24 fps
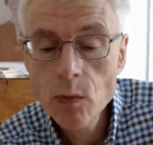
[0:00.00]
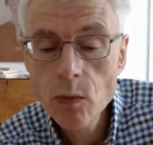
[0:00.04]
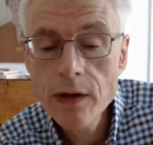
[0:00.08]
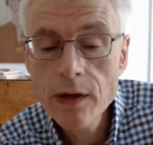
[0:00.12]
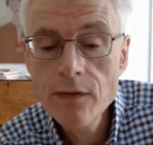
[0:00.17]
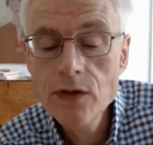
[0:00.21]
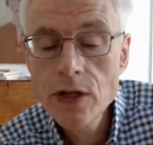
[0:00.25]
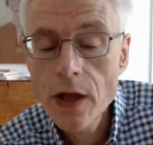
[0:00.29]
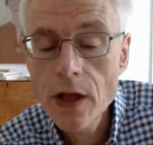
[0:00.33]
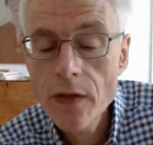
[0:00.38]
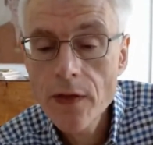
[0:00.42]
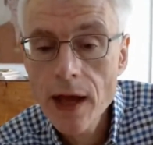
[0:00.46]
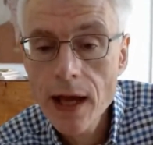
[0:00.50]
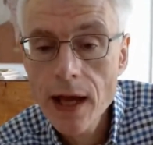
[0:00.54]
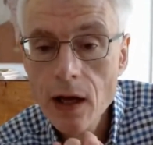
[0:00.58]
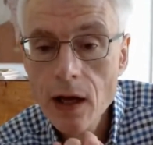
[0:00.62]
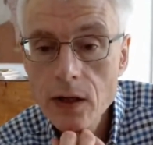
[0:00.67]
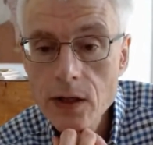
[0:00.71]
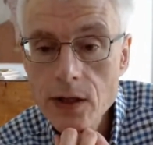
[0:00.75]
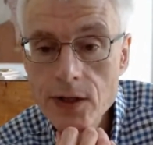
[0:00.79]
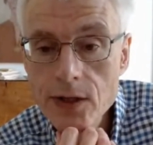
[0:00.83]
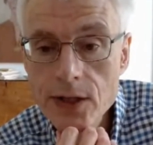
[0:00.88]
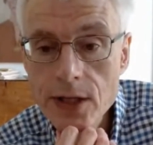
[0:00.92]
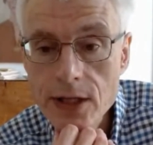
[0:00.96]
And we've done
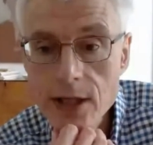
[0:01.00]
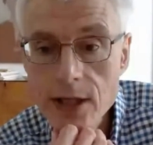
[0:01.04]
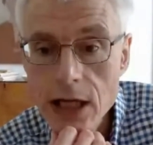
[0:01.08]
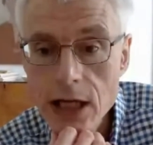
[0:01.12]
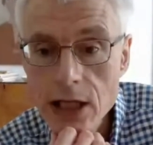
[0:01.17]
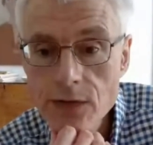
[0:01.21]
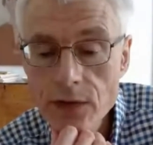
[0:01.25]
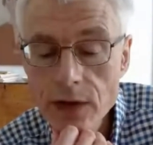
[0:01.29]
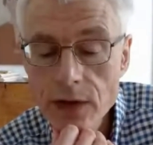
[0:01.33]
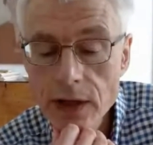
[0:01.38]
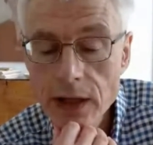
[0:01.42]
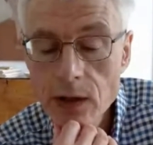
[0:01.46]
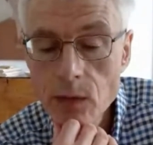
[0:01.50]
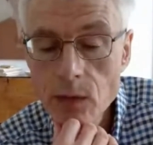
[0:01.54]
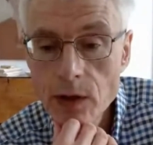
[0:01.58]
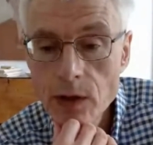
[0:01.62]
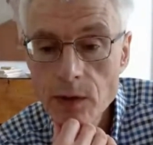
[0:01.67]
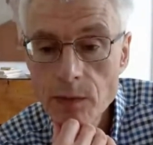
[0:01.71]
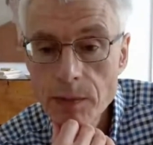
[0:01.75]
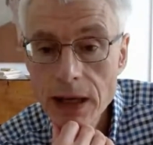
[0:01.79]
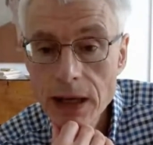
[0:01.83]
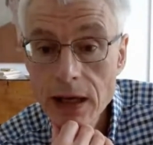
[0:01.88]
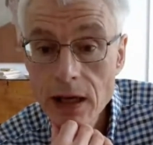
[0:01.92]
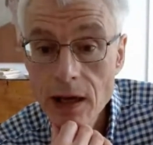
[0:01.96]
that successfully
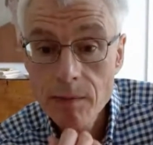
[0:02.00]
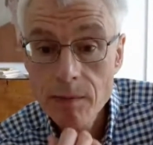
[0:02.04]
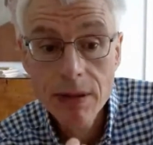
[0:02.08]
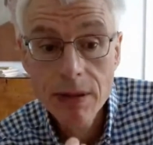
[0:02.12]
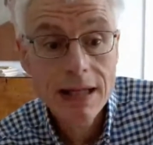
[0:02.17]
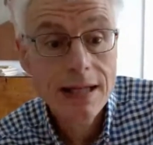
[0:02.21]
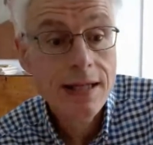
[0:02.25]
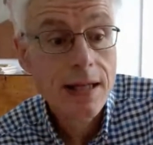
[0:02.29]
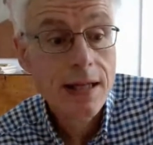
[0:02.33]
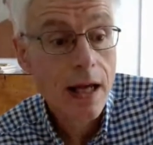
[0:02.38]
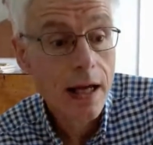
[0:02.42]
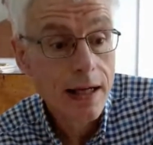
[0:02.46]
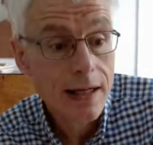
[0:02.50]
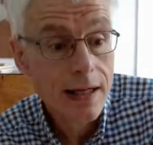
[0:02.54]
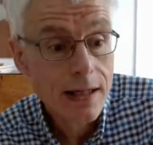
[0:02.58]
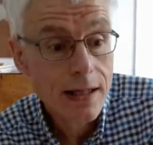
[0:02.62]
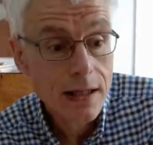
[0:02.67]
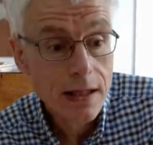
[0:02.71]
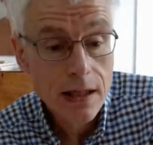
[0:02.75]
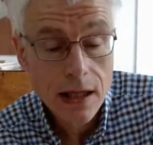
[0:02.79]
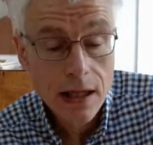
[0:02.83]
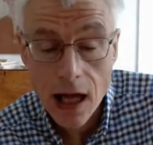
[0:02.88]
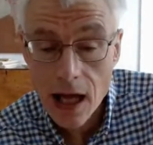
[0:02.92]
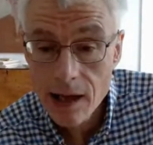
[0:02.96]
with big companies like
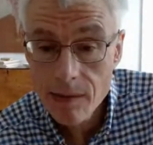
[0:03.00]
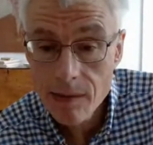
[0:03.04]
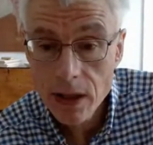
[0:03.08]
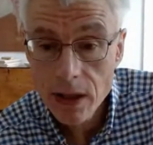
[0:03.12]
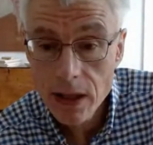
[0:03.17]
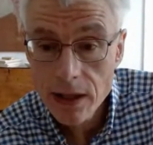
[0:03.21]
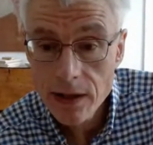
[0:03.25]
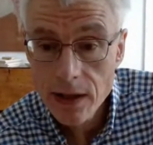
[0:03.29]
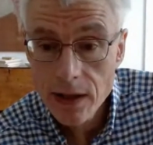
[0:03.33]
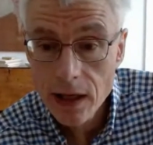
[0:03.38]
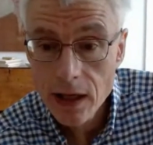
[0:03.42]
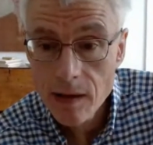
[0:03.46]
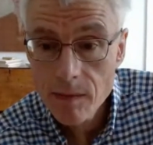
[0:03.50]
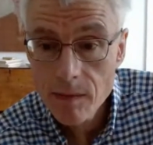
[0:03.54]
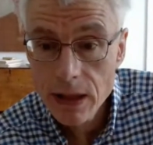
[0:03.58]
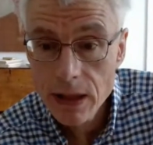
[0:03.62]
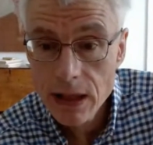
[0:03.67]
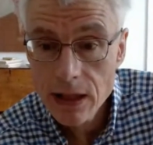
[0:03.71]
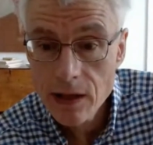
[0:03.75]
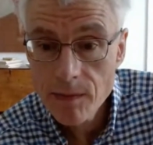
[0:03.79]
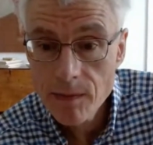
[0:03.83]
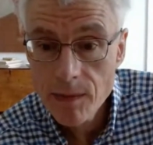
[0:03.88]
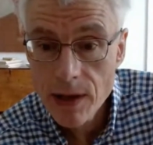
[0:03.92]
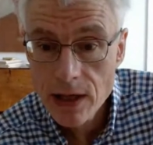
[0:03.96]
Daimler, the
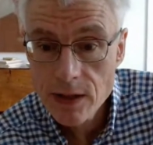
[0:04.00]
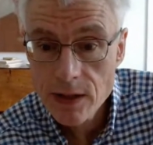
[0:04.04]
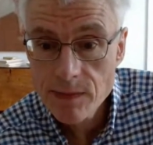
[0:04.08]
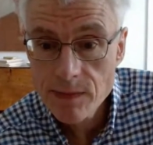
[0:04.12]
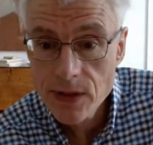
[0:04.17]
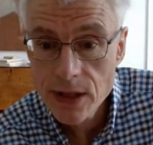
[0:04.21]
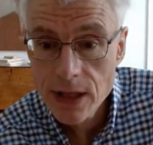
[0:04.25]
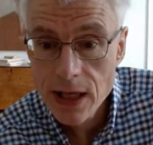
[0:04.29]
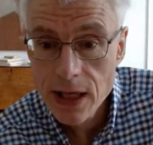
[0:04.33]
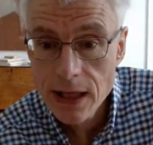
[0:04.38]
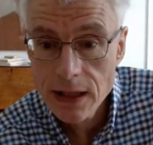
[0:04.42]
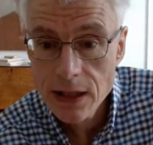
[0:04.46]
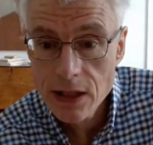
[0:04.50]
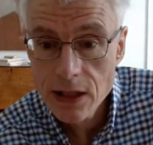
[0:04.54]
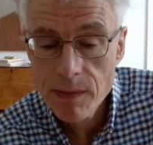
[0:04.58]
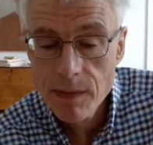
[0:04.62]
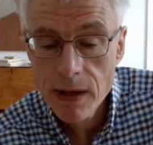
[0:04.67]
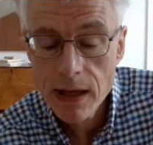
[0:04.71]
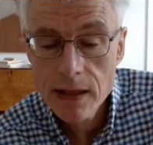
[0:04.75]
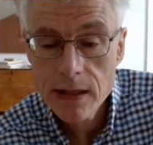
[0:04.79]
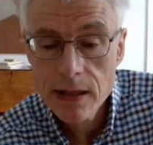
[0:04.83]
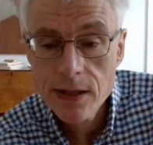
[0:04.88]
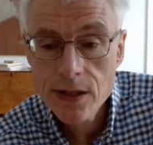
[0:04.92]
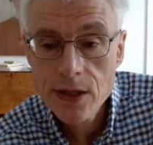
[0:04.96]
company that makes
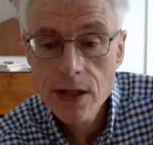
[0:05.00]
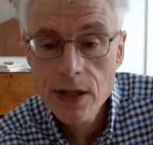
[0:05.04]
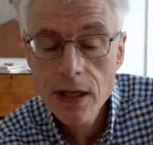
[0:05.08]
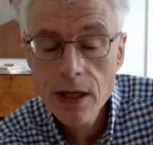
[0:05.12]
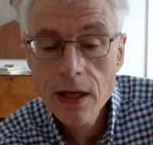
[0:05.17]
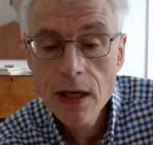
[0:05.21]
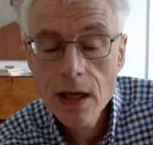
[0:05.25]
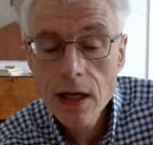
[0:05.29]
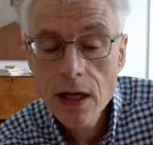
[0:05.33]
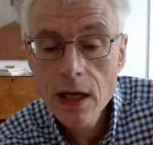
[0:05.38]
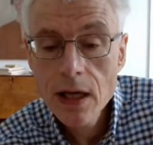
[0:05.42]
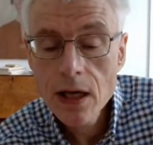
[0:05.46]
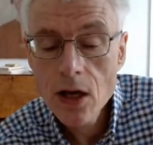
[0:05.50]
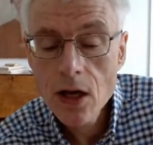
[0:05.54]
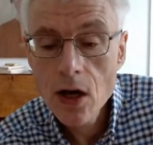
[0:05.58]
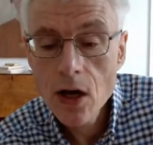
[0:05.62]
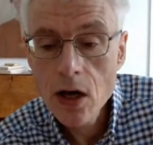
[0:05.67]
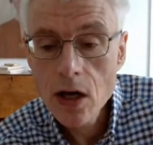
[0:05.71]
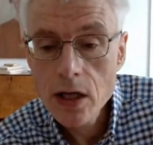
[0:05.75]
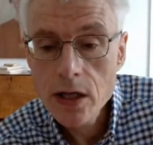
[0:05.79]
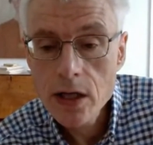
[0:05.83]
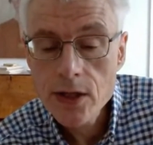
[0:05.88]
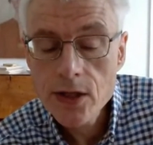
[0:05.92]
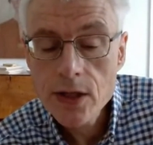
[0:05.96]
Mercedes-Benz
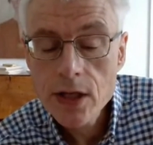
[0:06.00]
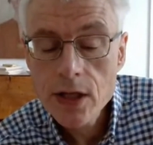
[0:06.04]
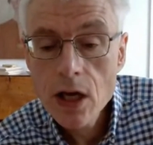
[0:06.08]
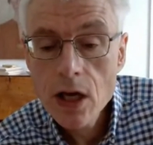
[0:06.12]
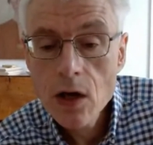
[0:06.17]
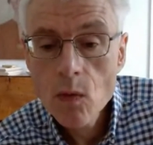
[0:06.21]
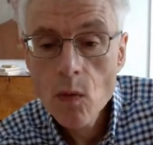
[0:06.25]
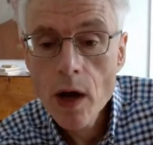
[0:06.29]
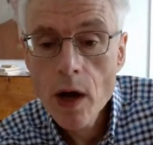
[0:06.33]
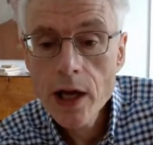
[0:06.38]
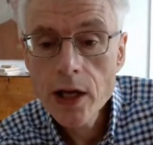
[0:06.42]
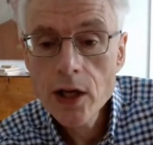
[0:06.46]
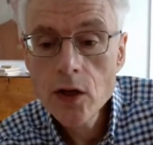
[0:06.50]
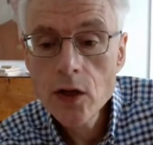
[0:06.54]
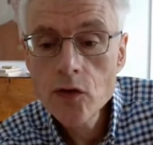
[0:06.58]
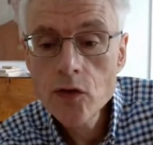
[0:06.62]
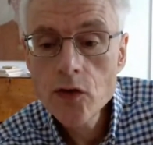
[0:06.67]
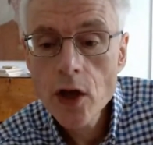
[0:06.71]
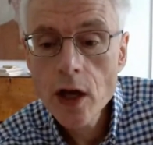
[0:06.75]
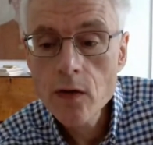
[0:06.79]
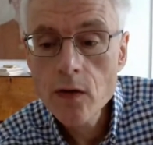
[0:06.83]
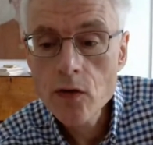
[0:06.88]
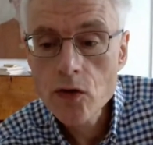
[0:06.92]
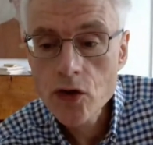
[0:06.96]
cars, where
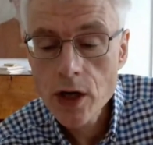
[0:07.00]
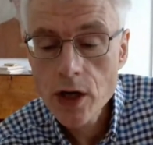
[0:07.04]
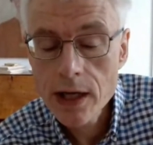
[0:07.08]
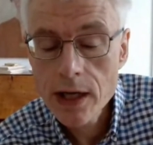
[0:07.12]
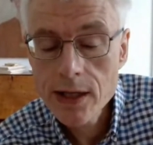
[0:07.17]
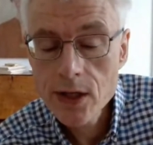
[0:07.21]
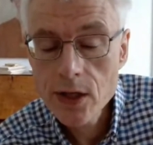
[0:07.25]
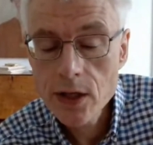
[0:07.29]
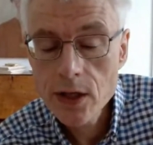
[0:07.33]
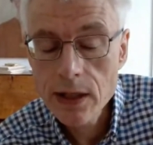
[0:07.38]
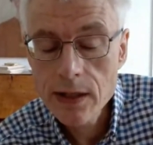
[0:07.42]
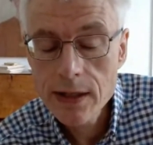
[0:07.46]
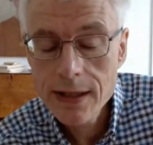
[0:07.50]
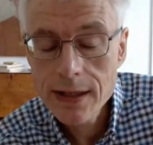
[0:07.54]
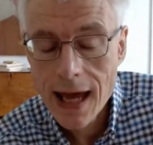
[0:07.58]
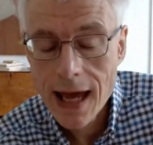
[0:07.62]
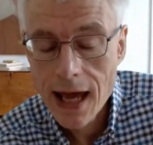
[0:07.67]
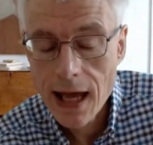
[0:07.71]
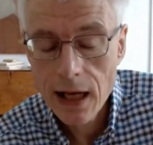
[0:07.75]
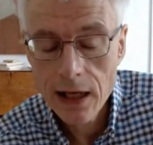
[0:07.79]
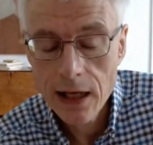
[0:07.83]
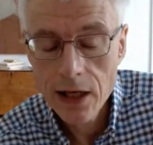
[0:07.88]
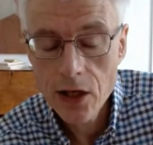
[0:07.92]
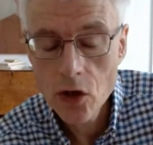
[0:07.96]
you don't try to
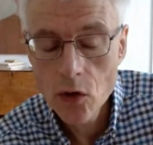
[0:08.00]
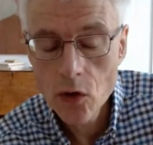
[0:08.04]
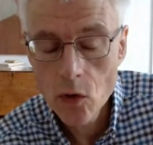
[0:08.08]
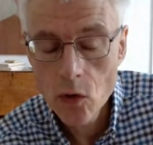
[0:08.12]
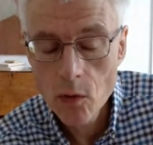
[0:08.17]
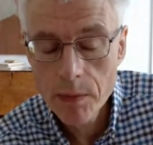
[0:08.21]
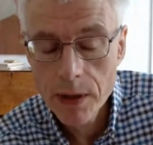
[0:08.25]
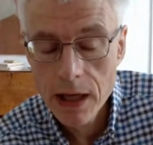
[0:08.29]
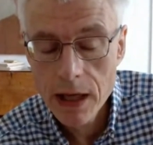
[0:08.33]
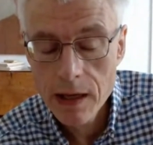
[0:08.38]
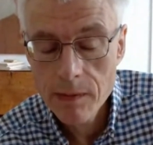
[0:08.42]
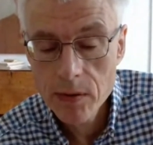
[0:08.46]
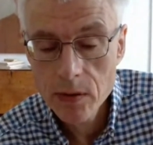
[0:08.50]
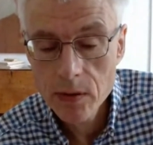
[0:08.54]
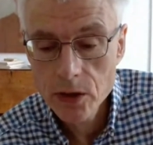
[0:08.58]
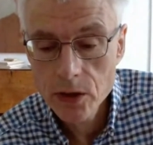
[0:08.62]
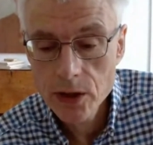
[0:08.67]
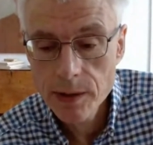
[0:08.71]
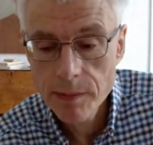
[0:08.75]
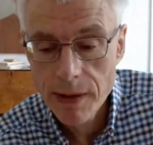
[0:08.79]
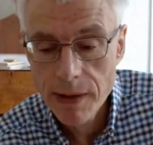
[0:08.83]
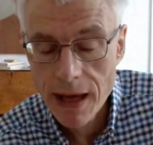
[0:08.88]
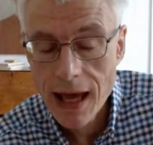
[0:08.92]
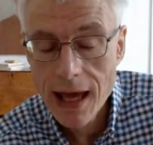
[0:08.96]
tell your
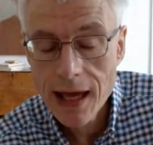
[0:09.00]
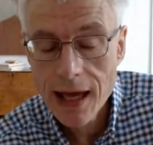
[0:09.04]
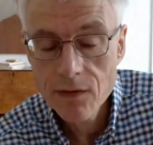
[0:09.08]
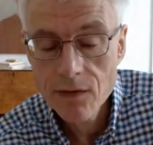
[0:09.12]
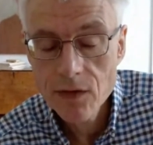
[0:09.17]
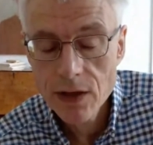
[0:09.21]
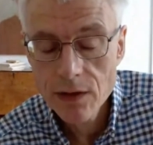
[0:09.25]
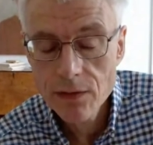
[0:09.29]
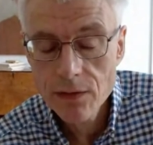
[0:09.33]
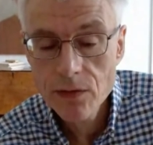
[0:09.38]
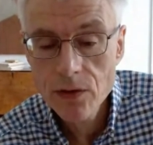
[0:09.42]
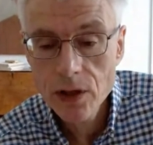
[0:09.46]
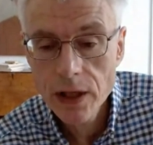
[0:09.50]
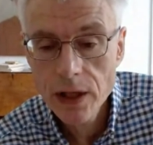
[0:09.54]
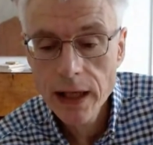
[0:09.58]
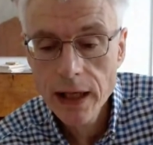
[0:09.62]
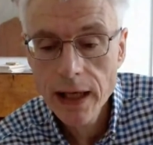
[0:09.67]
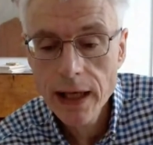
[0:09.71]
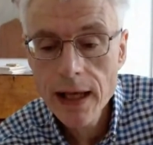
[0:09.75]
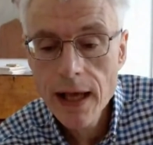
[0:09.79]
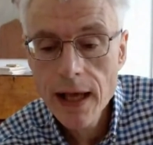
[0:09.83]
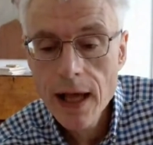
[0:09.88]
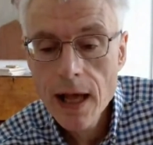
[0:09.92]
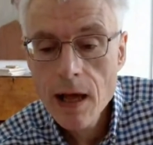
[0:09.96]
people to behave
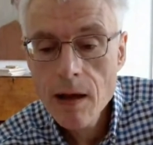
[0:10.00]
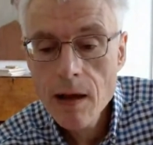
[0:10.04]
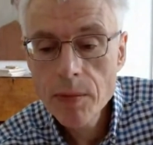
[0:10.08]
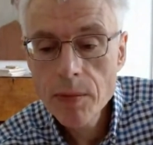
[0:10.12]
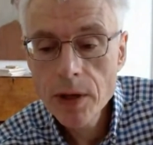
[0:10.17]
differently,